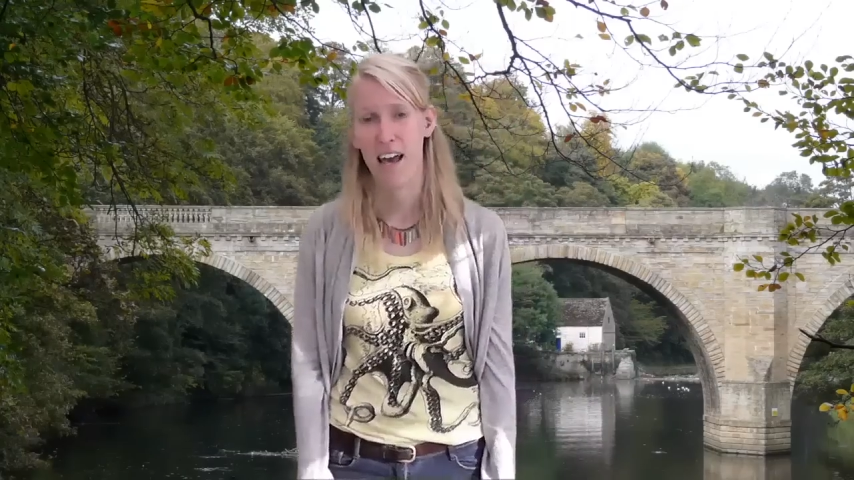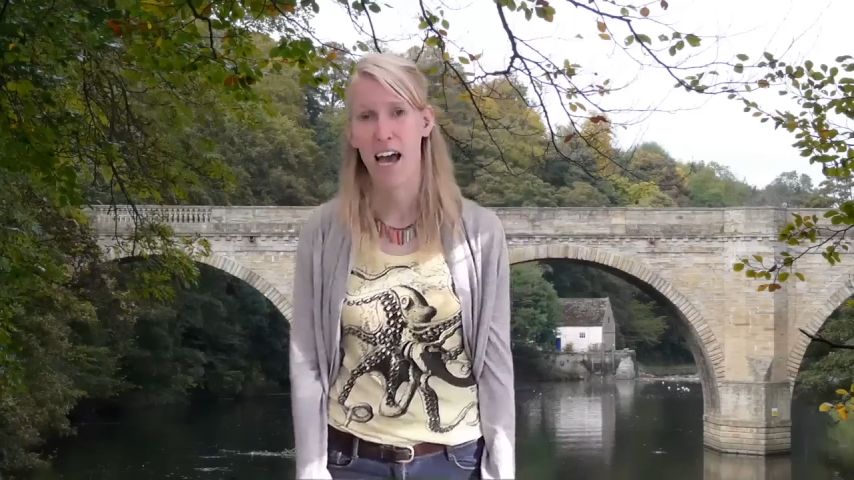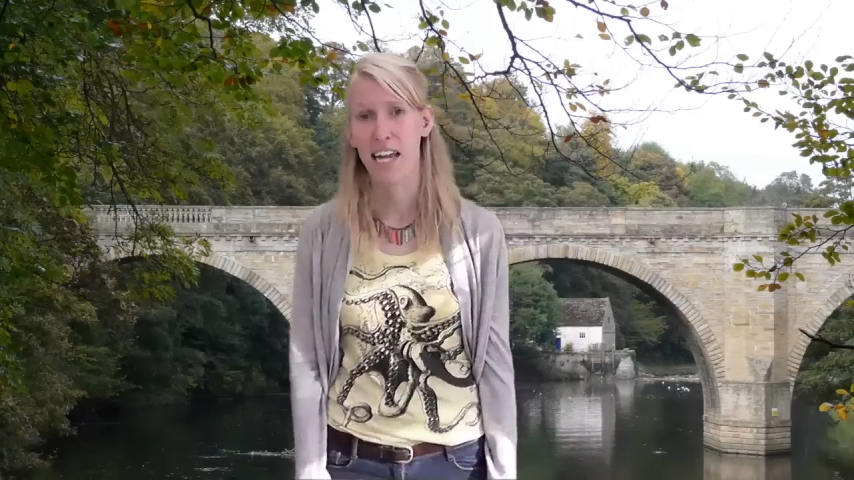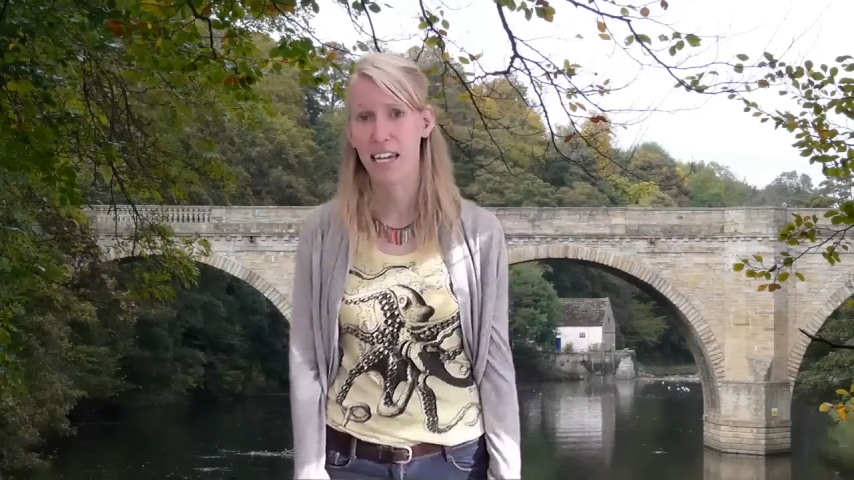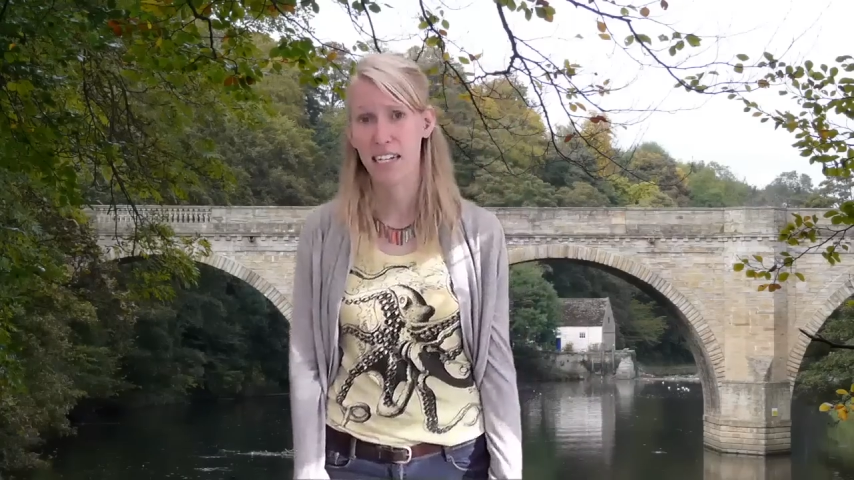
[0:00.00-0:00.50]

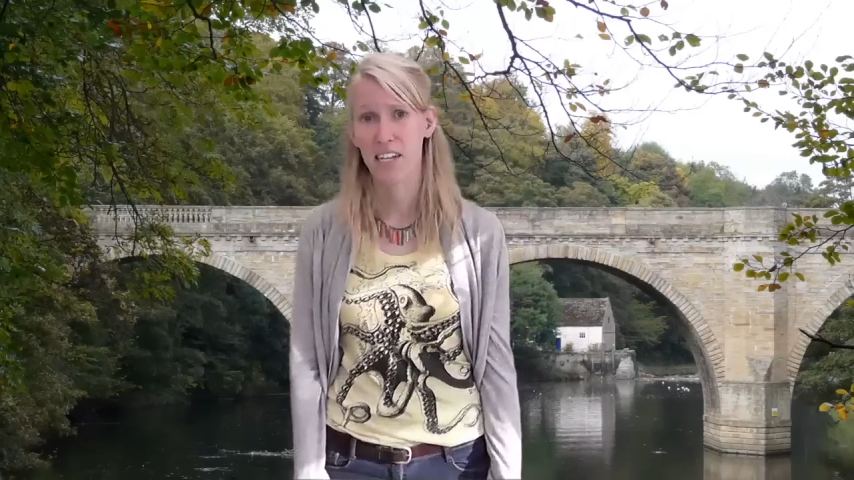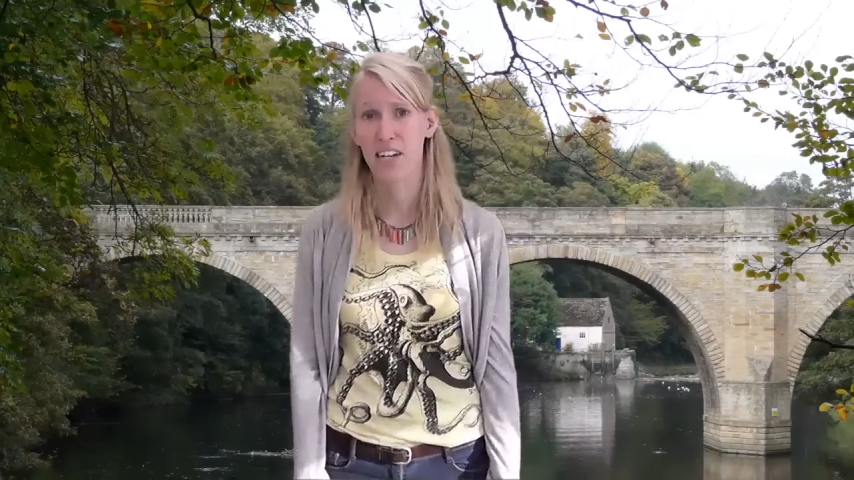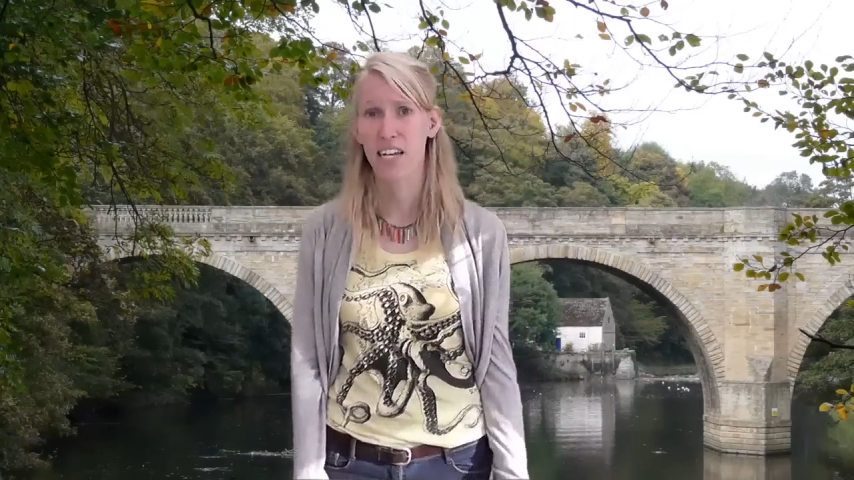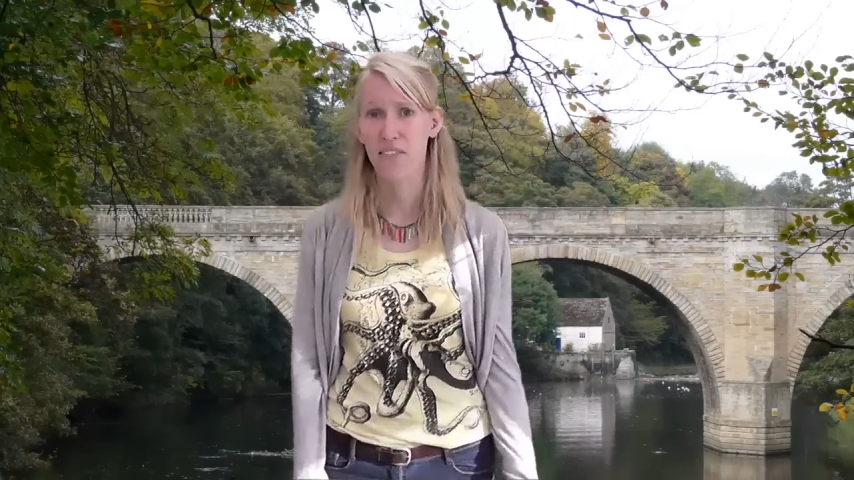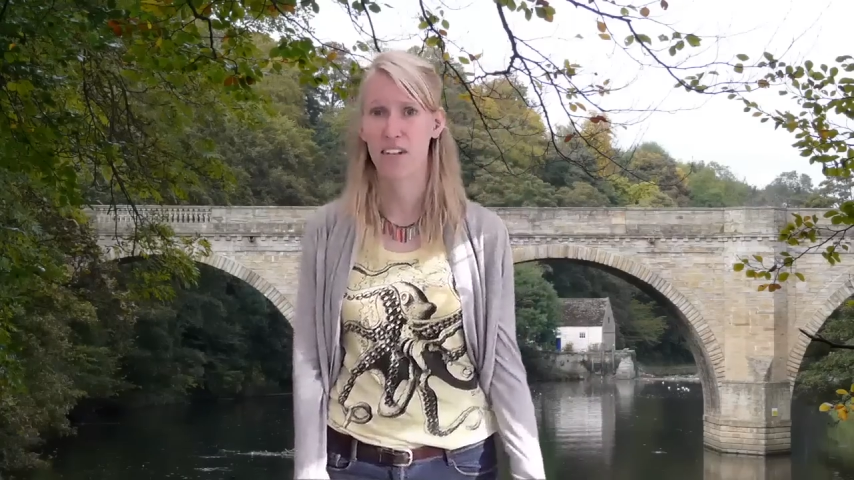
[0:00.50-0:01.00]
Hyenas are
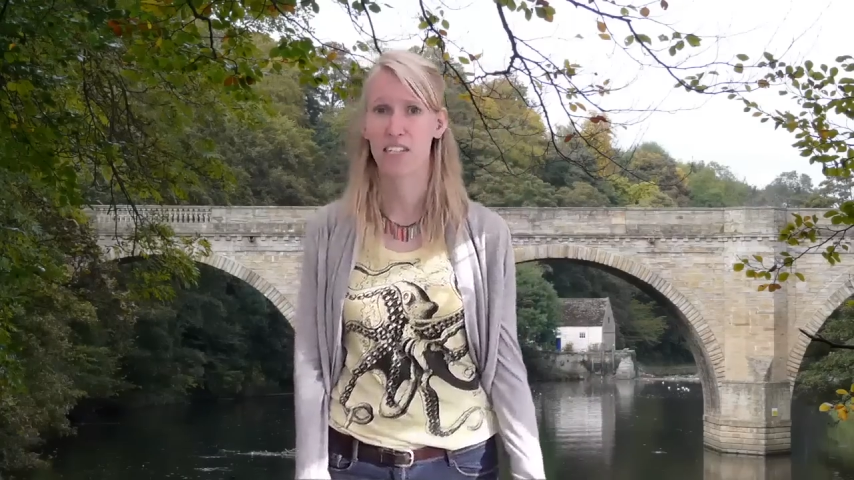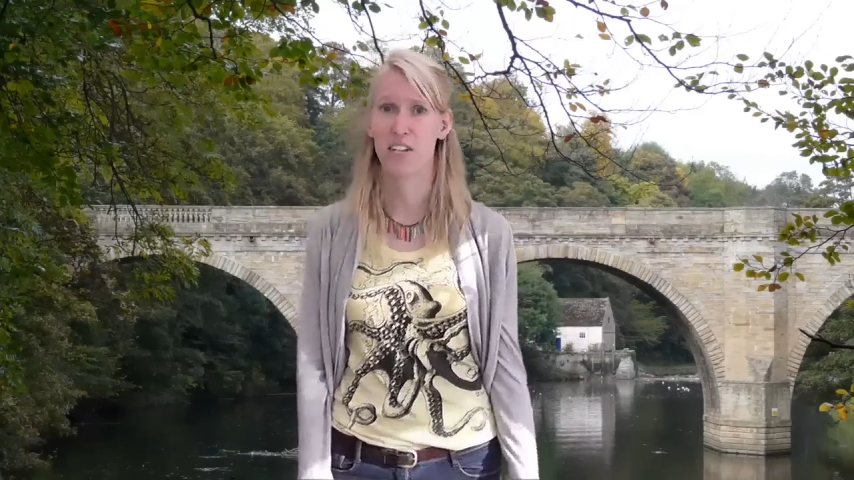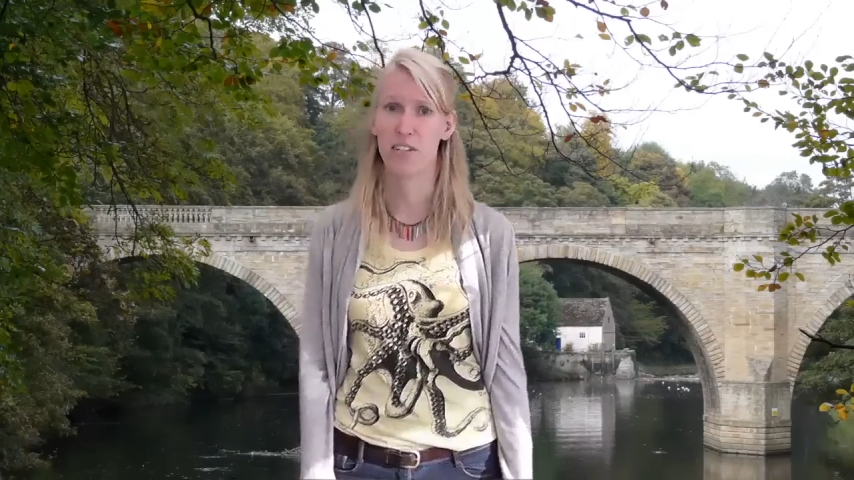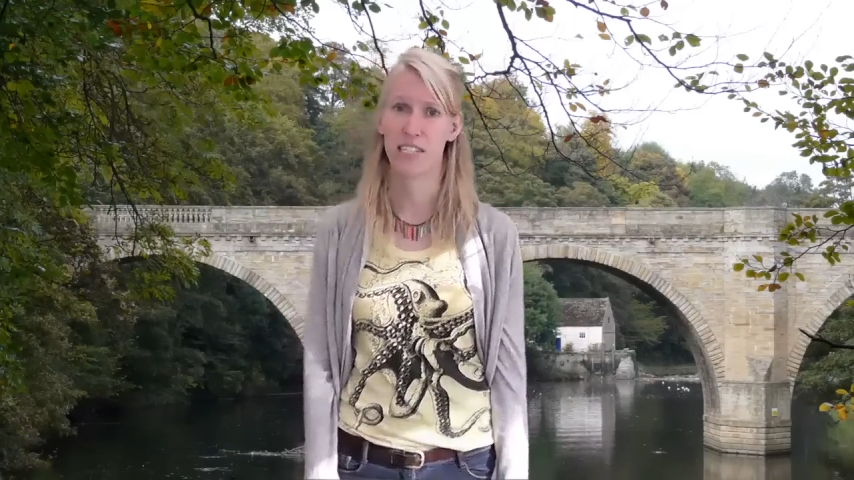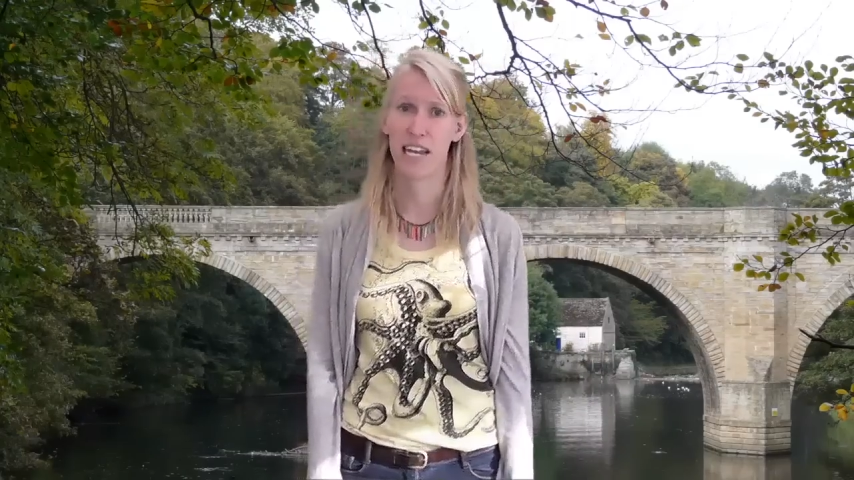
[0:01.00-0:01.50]
even
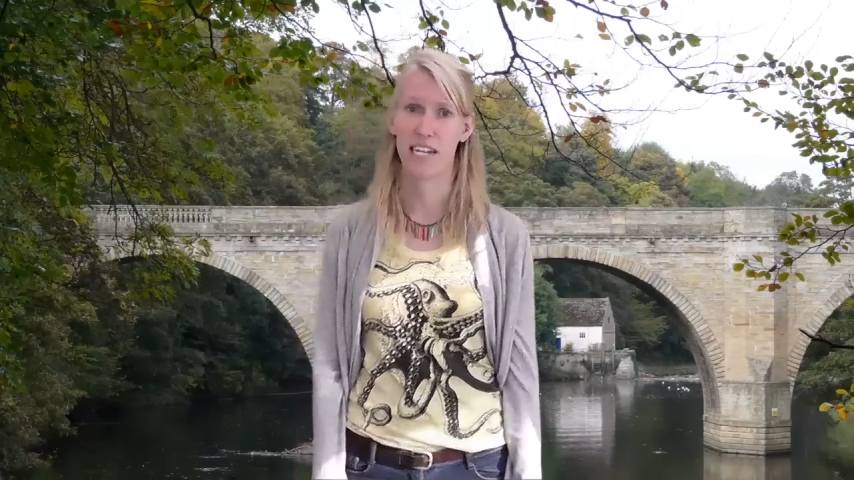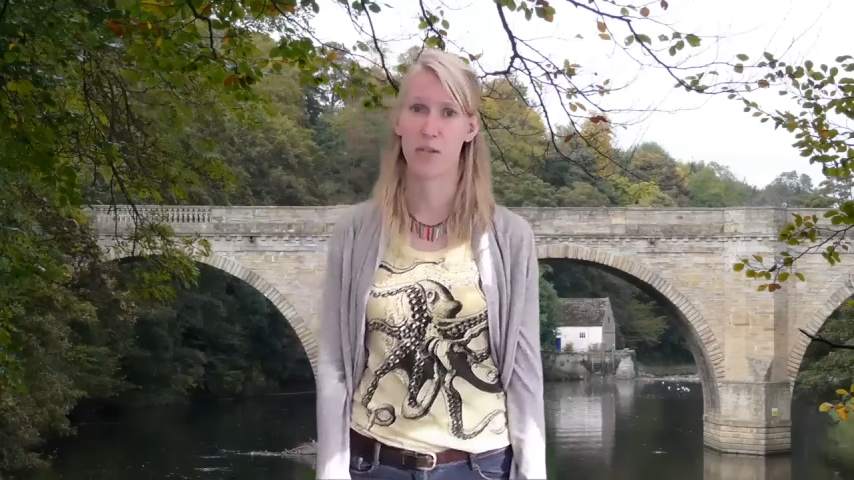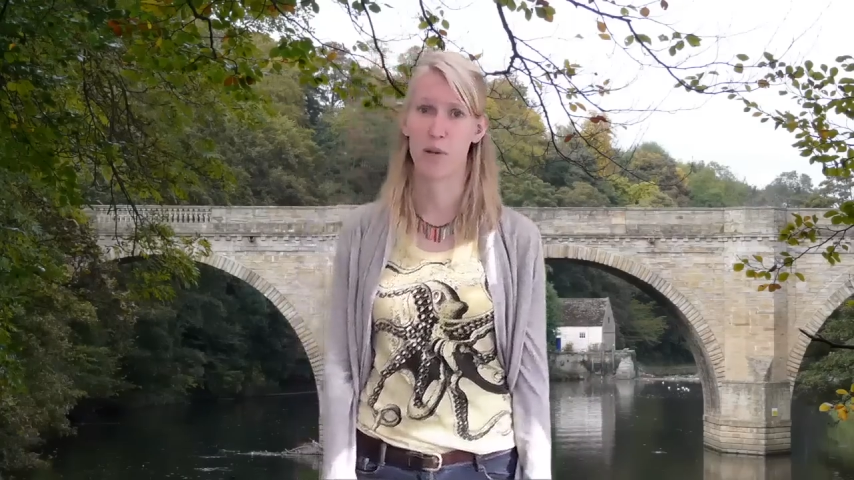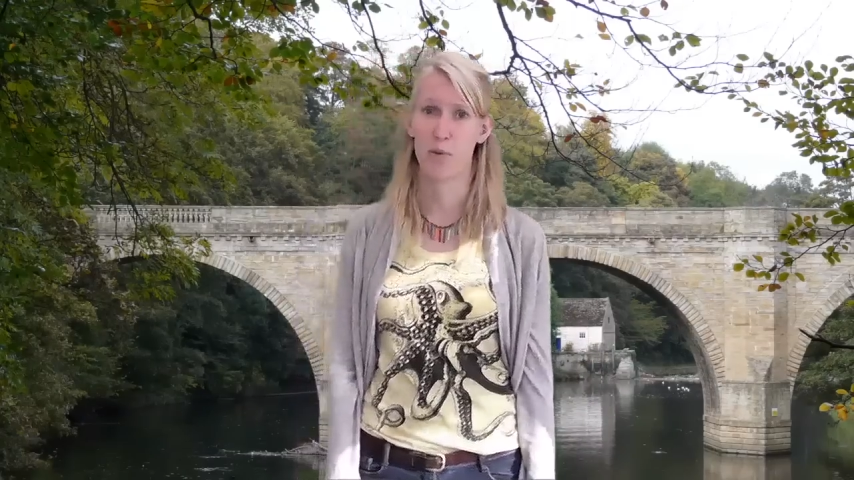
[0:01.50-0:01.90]
associated